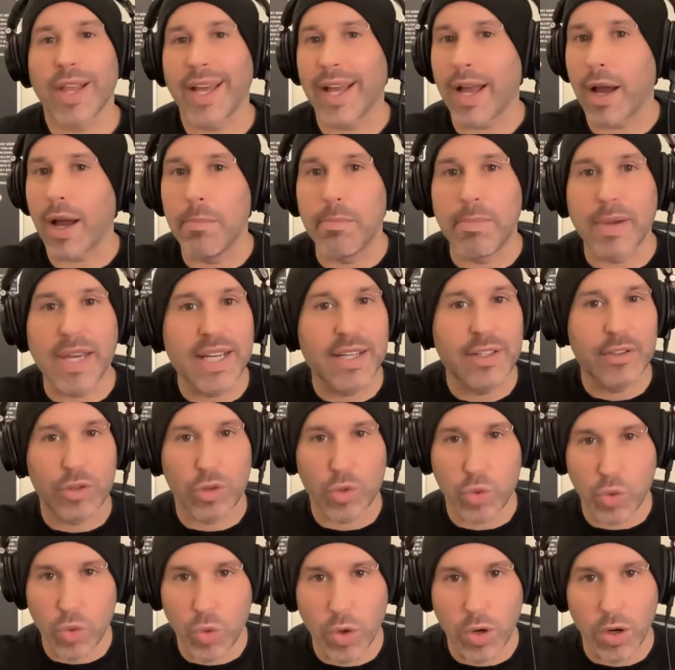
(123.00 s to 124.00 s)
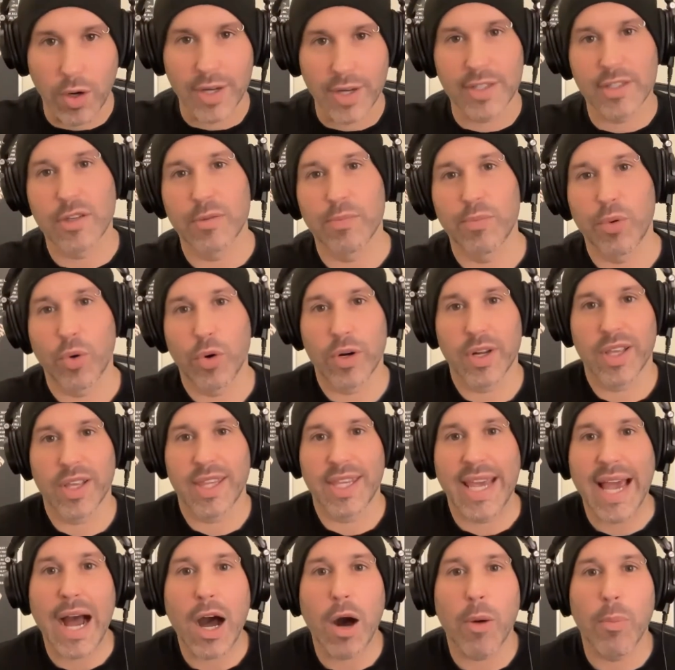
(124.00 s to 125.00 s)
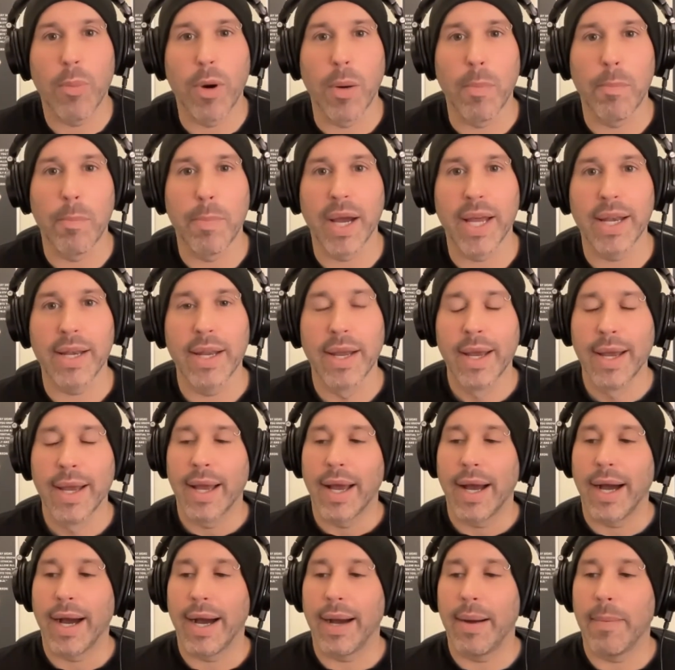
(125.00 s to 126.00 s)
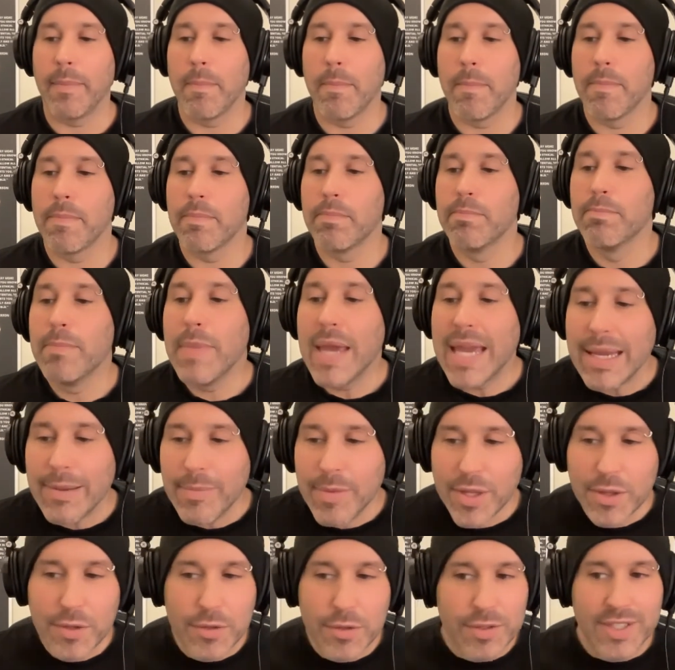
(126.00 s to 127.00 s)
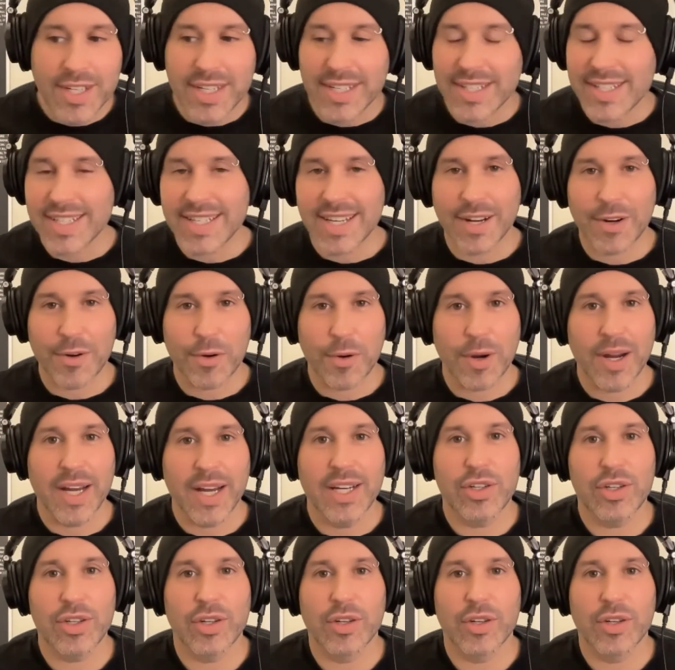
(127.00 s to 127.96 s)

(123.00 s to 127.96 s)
a big tour in support of the album, but maybe there's consideration